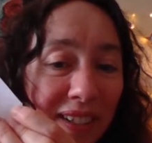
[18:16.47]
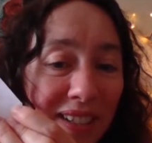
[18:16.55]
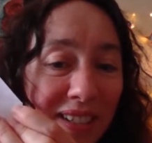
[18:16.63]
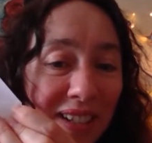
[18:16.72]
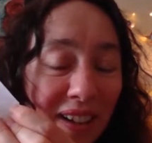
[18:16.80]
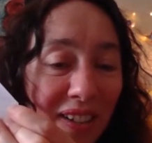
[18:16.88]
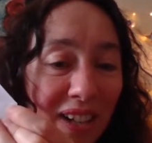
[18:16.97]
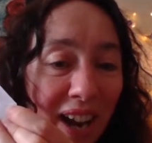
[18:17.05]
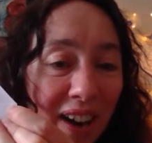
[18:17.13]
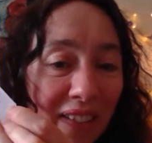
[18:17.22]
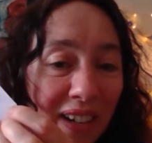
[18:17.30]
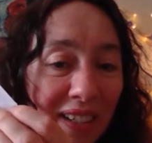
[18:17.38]
Such
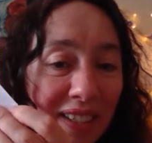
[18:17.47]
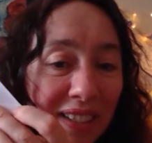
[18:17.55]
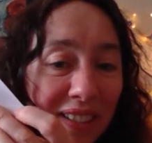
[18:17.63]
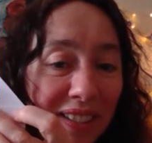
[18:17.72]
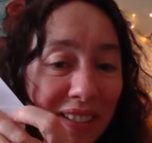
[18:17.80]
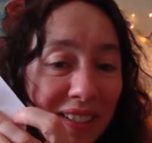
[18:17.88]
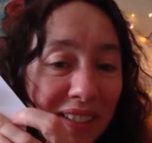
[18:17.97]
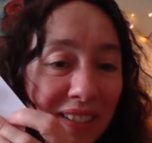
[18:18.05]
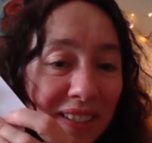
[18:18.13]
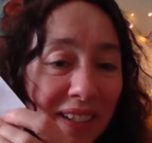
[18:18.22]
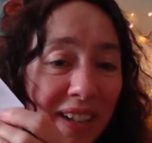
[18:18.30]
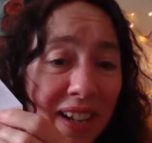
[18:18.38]
characters.
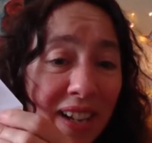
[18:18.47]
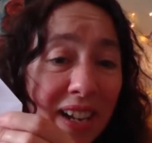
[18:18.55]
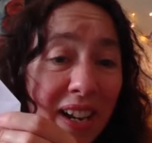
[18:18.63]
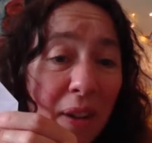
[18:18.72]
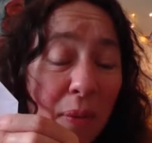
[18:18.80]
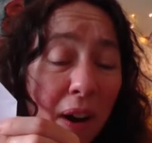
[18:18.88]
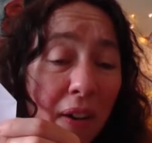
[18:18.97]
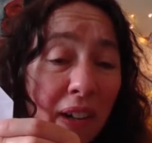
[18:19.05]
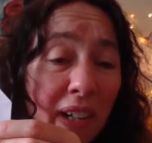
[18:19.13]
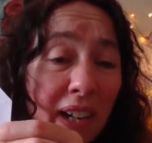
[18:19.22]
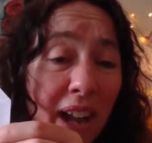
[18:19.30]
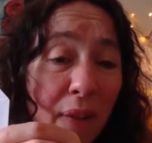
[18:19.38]
You know what? I
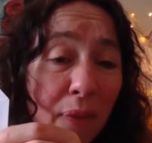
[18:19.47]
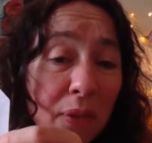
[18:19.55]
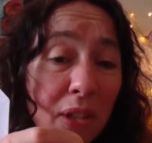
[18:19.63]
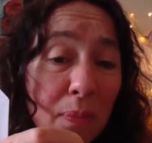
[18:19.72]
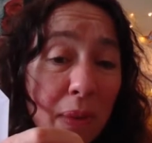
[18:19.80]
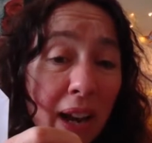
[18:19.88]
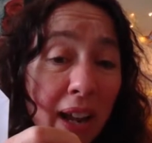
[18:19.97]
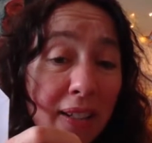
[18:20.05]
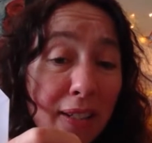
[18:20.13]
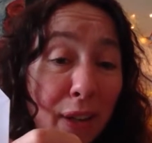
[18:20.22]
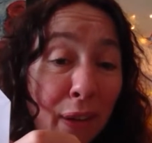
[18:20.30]
reckon everyone should be allowed to